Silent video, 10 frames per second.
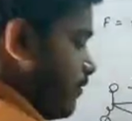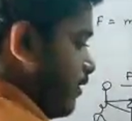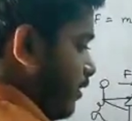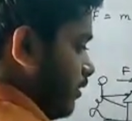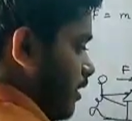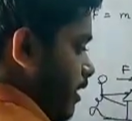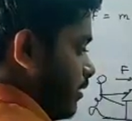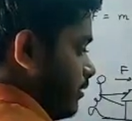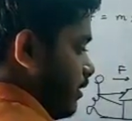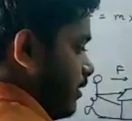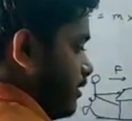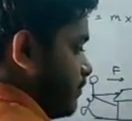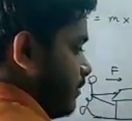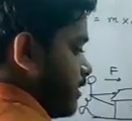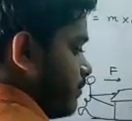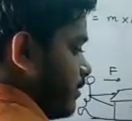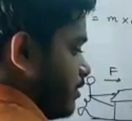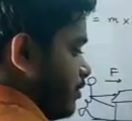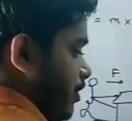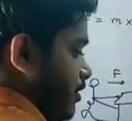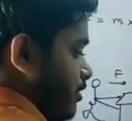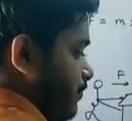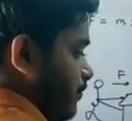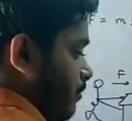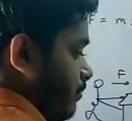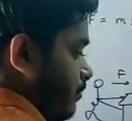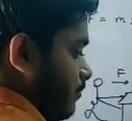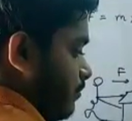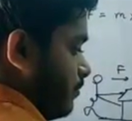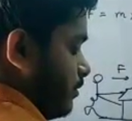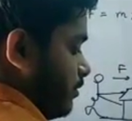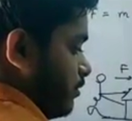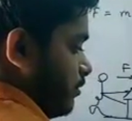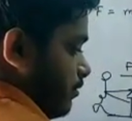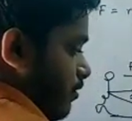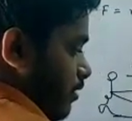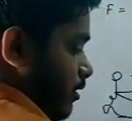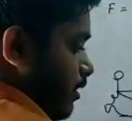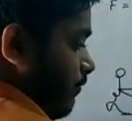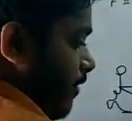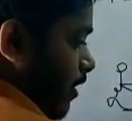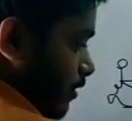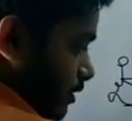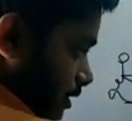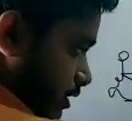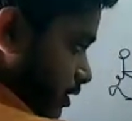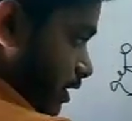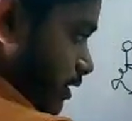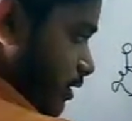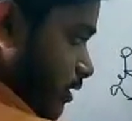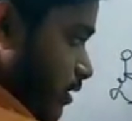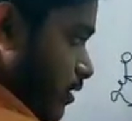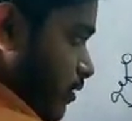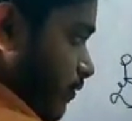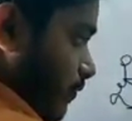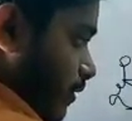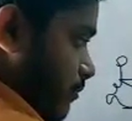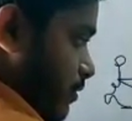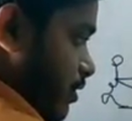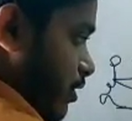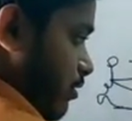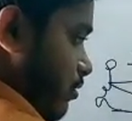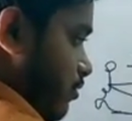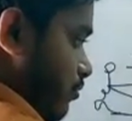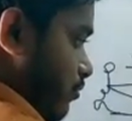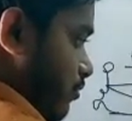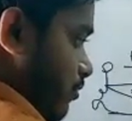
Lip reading: one thing, that the displacement changed from, or the velocity changed from 0 to